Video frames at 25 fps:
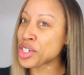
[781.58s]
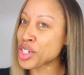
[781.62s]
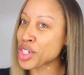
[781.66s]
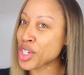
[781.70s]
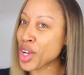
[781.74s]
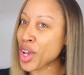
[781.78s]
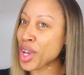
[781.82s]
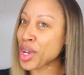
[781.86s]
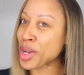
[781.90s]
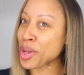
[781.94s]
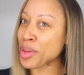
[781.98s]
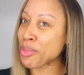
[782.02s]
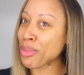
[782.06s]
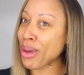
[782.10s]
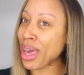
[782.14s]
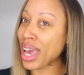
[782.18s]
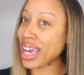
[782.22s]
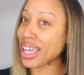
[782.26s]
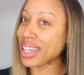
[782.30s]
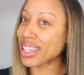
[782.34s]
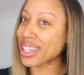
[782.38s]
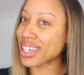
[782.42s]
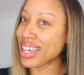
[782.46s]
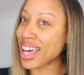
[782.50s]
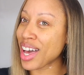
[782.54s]
show you the back
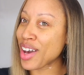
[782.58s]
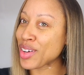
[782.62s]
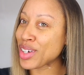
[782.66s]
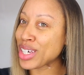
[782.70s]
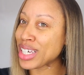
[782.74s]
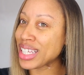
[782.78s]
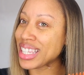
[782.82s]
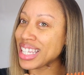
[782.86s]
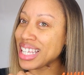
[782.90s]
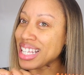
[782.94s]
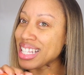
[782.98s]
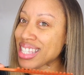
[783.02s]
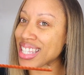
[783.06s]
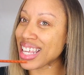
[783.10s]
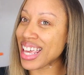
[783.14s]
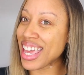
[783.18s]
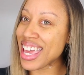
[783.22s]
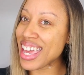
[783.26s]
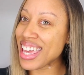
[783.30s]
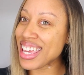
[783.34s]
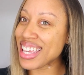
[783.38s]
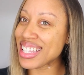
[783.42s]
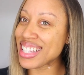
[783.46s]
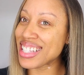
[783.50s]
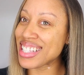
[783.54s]
and look how good these
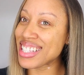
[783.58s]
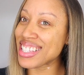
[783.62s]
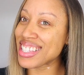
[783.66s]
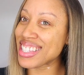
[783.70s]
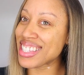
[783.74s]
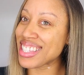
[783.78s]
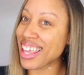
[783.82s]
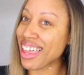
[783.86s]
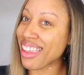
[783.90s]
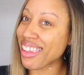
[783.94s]
ends